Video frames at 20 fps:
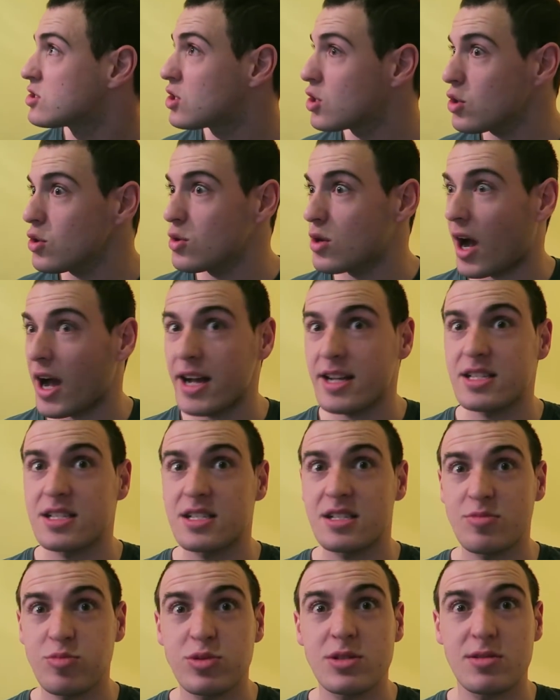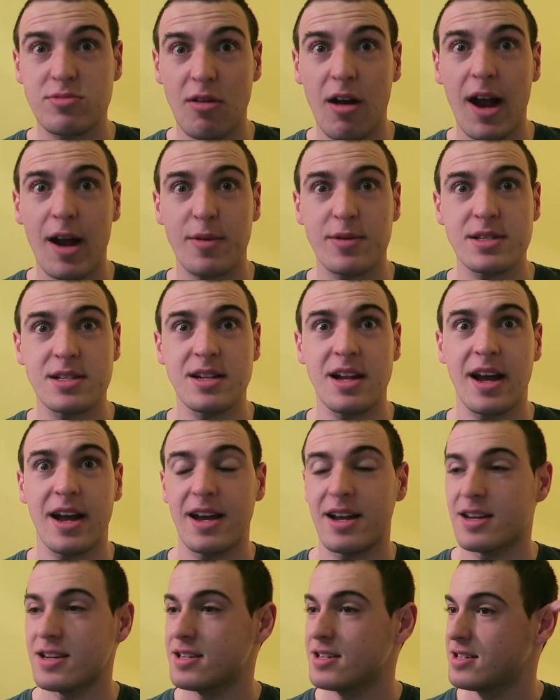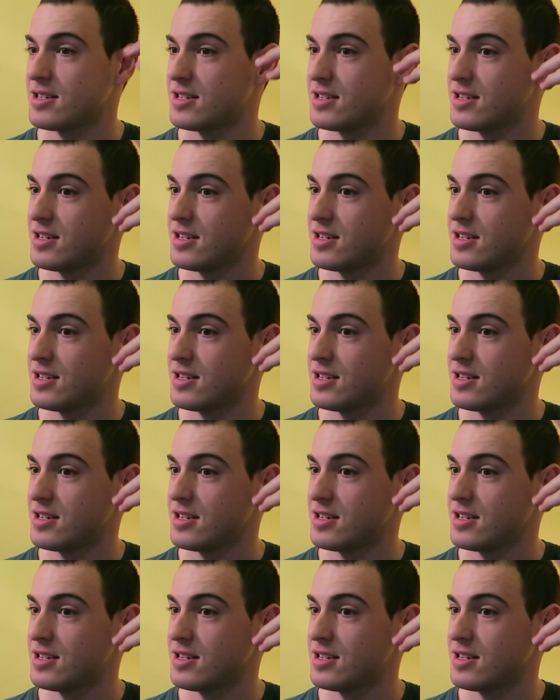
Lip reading: Dude, I was right, wasn't I?